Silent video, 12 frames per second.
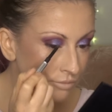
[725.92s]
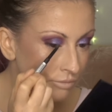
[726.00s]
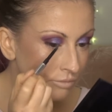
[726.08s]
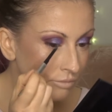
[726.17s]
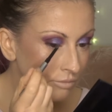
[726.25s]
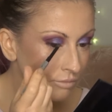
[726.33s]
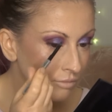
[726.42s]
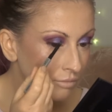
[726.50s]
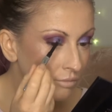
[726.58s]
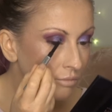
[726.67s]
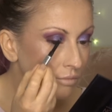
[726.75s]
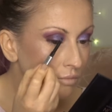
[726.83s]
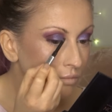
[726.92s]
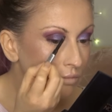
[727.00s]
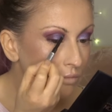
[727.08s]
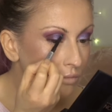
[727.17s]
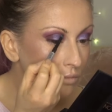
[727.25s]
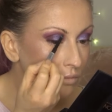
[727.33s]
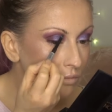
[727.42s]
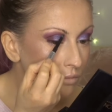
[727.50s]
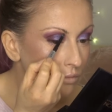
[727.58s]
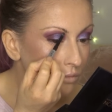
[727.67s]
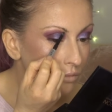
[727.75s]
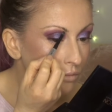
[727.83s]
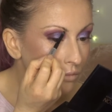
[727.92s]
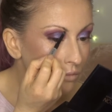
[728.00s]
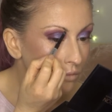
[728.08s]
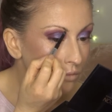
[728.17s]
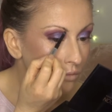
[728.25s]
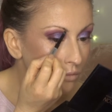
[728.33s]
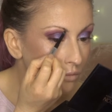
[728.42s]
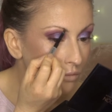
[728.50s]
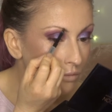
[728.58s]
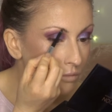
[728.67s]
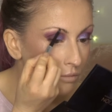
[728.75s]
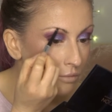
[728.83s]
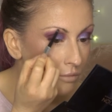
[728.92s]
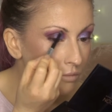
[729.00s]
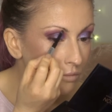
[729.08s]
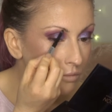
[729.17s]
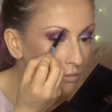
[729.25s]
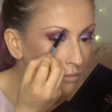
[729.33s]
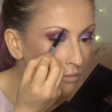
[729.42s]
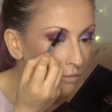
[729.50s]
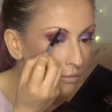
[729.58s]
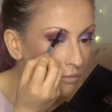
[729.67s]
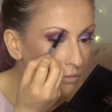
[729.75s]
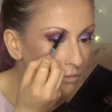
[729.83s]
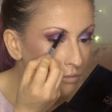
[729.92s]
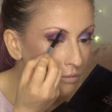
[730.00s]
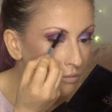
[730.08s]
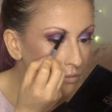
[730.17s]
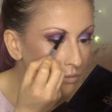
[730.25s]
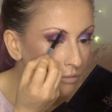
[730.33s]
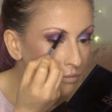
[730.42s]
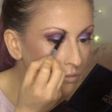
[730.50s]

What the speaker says: (no one is talking)